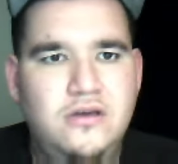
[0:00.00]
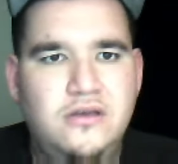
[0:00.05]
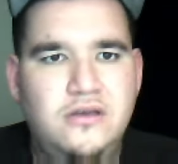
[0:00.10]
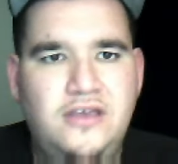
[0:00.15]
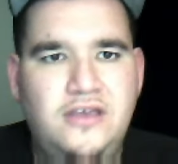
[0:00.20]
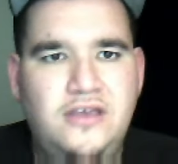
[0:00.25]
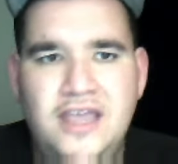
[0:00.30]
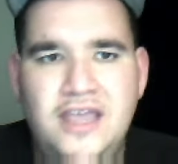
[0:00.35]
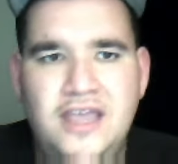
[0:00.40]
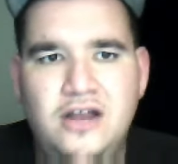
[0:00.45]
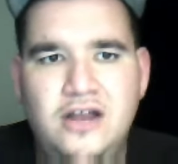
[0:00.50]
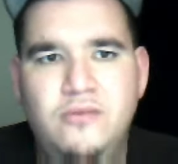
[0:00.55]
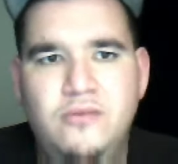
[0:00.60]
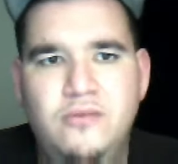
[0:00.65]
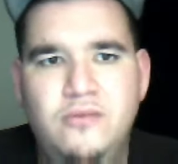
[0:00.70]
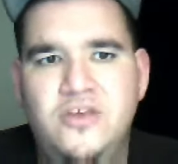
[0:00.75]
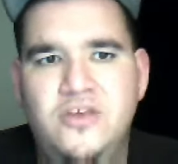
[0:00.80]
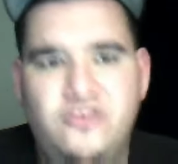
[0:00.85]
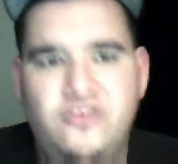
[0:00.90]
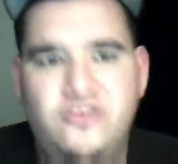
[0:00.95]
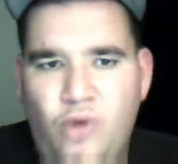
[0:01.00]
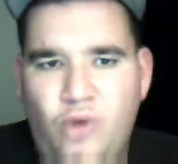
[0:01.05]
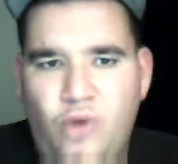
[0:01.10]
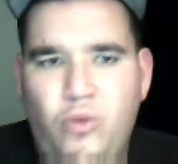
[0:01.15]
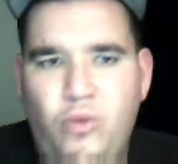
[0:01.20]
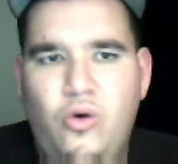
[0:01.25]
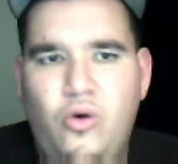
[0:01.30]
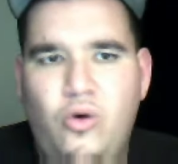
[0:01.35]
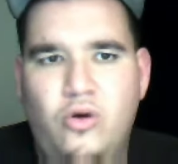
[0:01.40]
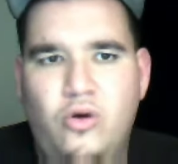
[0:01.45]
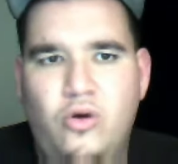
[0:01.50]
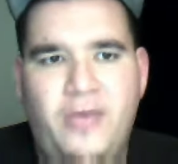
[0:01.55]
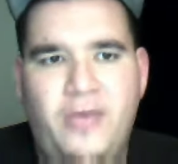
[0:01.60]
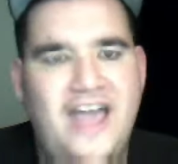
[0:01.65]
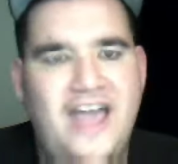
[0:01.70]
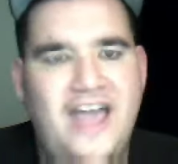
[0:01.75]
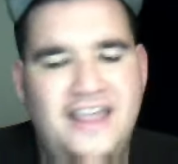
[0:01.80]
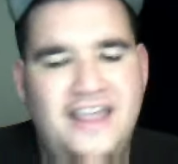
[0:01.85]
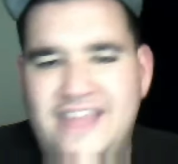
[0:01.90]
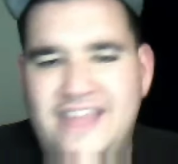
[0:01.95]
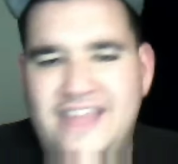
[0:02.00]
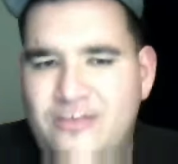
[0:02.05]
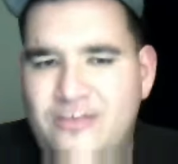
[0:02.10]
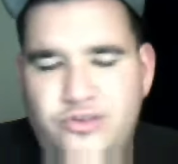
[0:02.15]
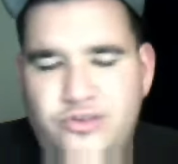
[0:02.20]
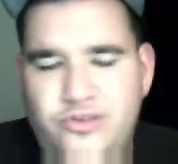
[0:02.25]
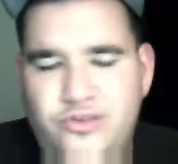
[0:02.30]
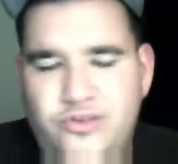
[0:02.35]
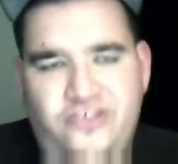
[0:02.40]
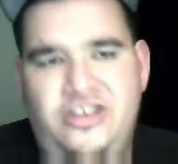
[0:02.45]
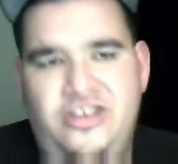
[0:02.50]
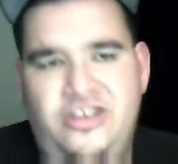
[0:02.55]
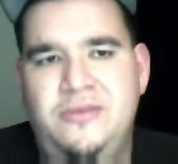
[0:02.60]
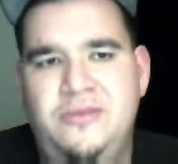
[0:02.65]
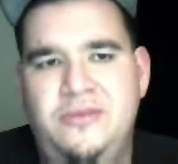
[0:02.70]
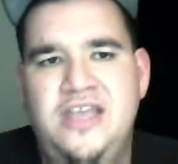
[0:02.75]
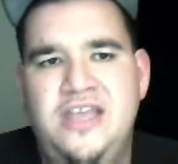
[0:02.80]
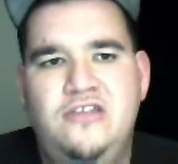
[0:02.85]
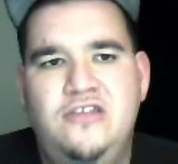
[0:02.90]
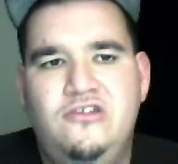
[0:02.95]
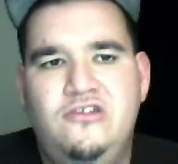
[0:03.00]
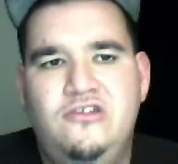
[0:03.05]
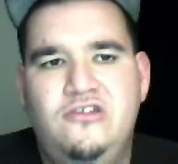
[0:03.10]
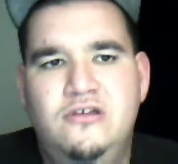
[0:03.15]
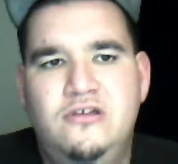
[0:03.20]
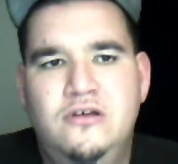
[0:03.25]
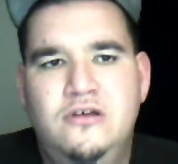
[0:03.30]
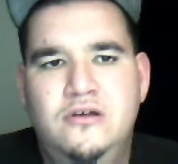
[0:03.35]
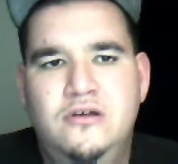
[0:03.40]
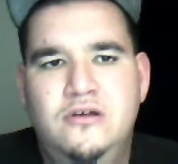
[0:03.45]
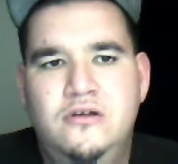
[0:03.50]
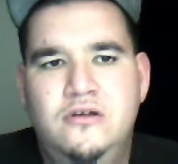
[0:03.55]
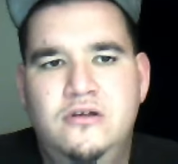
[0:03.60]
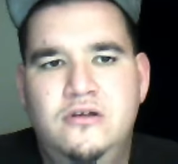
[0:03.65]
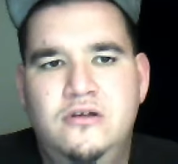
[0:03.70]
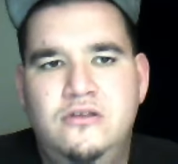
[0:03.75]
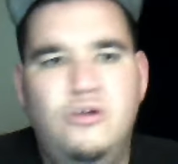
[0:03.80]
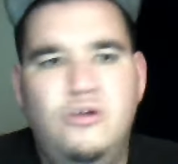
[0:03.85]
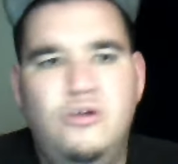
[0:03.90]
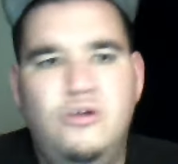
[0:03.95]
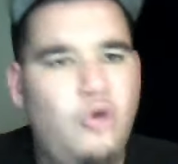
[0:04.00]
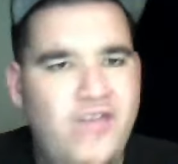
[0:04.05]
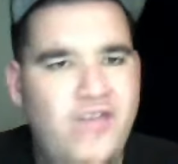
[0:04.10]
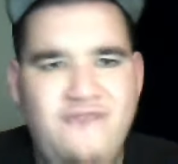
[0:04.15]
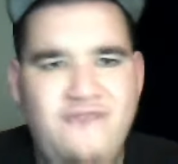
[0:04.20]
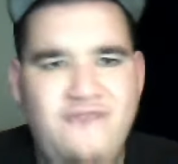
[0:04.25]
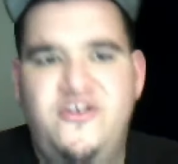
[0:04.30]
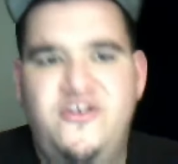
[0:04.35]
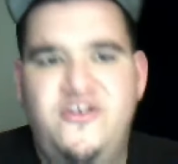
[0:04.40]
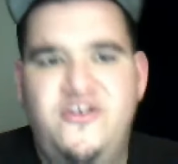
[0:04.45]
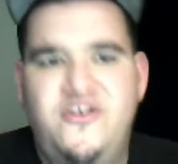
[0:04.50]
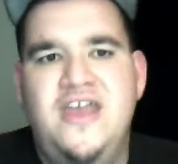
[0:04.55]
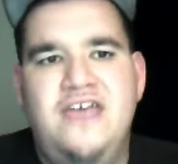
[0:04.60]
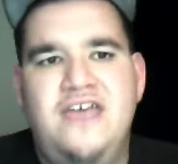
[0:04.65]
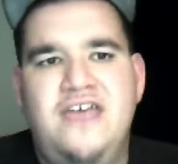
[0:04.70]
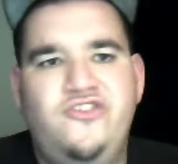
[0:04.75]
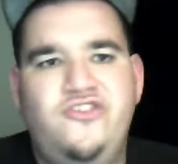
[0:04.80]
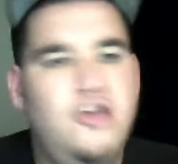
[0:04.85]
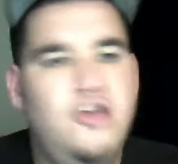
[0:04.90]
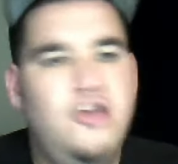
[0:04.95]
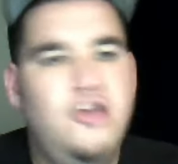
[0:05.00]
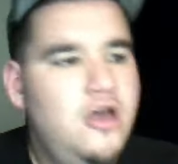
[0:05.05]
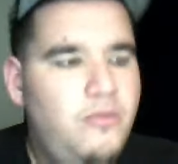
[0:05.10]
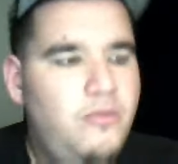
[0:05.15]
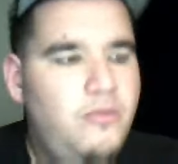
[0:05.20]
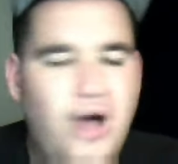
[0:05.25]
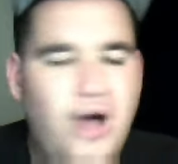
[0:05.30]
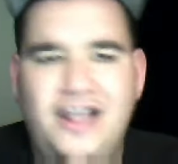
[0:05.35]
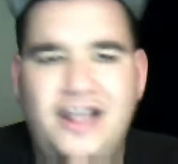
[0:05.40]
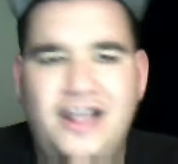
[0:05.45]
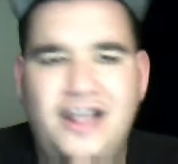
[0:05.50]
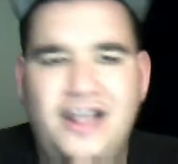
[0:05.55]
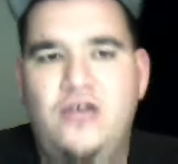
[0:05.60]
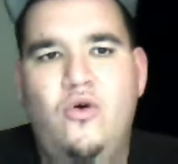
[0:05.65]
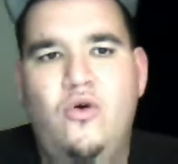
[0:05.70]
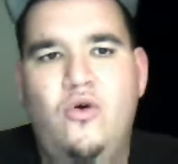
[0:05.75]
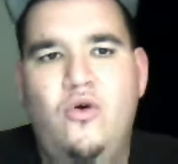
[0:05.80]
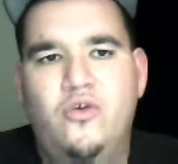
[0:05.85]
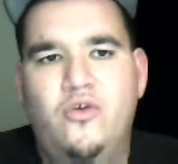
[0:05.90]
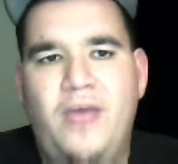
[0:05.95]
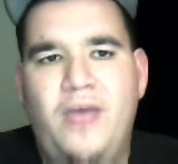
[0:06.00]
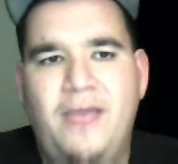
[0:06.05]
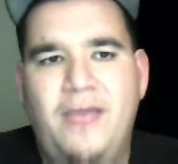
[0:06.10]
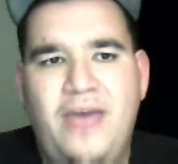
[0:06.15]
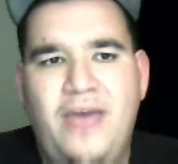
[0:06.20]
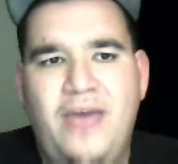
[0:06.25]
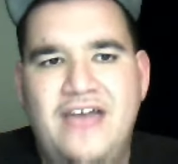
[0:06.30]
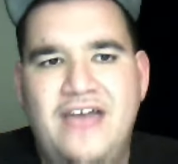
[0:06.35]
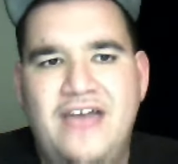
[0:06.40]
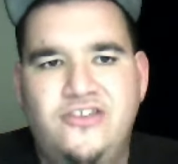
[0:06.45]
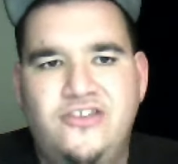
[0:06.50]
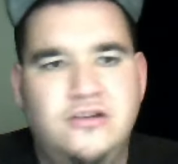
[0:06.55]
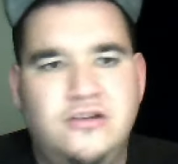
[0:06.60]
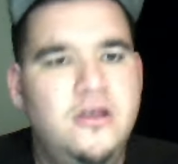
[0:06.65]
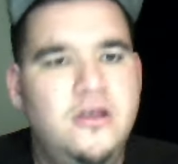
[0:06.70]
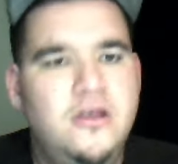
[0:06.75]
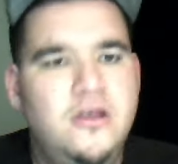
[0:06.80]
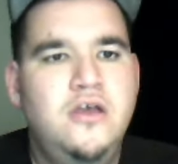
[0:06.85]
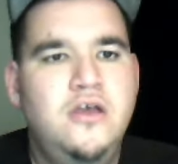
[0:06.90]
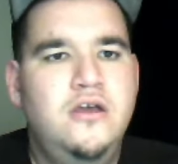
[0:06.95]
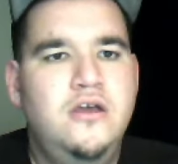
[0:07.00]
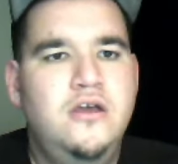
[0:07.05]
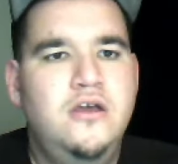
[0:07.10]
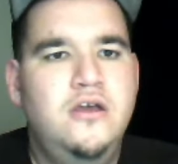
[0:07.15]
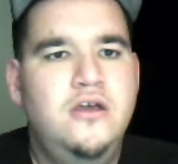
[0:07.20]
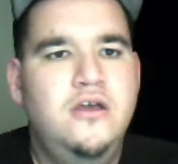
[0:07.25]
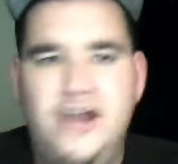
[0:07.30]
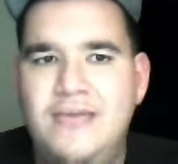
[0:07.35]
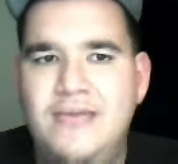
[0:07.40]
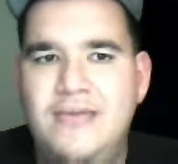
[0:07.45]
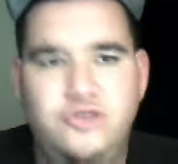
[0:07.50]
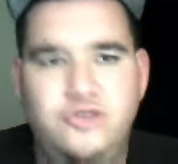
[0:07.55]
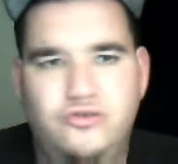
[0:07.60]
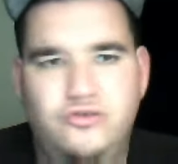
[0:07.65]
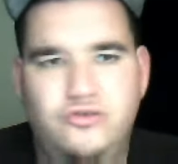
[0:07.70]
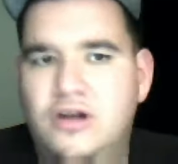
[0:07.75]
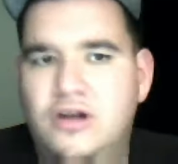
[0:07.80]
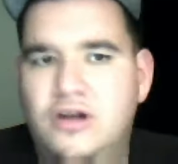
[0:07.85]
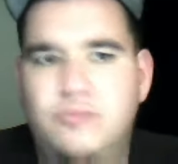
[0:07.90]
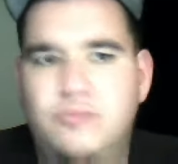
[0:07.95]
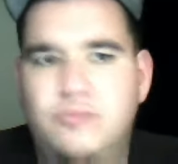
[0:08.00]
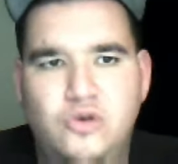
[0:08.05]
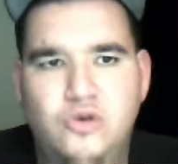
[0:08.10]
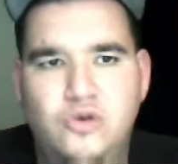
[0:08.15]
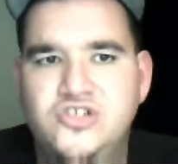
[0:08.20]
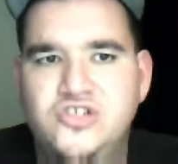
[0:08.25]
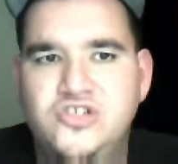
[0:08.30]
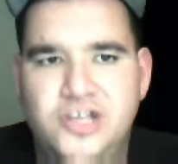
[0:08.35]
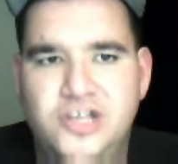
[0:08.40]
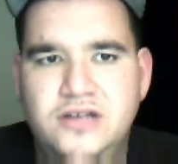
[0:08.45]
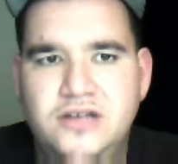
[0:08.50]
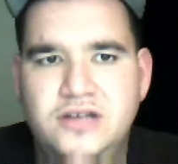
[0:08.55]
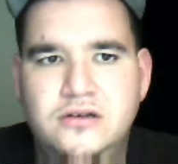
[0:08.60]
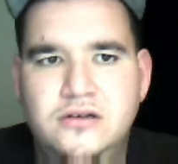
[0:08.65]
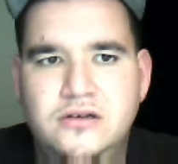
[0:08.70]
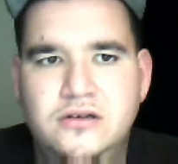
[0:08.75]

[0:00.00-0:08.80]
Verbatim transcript: Keenum is a mobile quarterback, and that's what this team needs. No more of that finesse, pocket quarterback passing, unable to run bullshit.